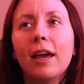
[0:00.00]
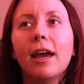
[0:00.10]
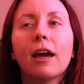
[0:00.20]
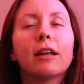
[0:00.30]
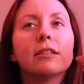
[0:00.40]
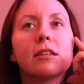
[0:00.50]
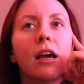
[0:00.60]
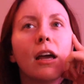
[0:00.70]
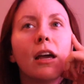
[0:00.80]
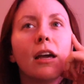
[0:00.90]
and
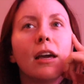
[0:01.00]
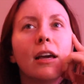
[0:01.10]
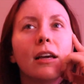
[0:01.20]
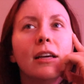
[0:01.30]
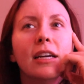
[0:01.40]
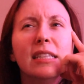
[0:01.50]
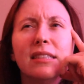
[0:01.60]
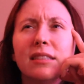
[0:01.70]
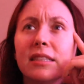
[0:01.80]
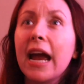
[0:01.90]

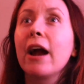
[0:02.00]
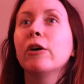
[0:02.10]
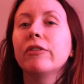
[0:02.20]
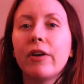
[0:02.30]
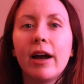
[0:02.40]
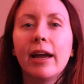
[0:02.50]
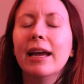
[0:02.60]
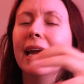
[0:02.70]
it's terrifying.